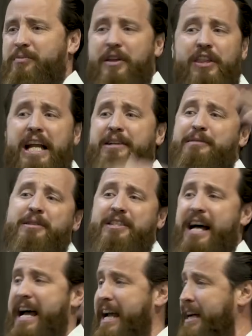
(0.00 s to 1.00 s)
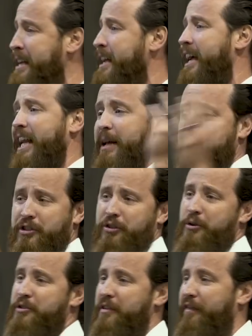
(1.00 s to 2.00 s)
We thought he was the Messiah, and he was
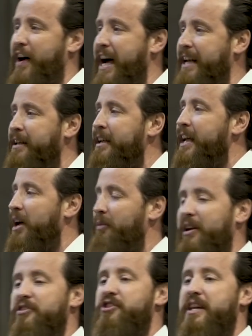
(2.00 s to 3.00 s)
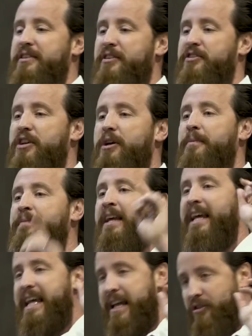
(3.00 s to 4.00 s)
crucified. And what does Jesus do?
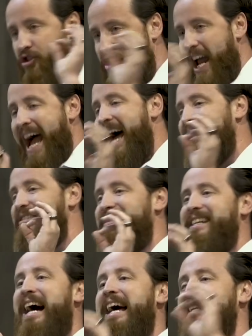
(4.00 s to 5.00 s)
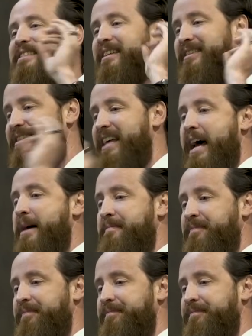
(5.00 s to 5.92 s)
He chastises them.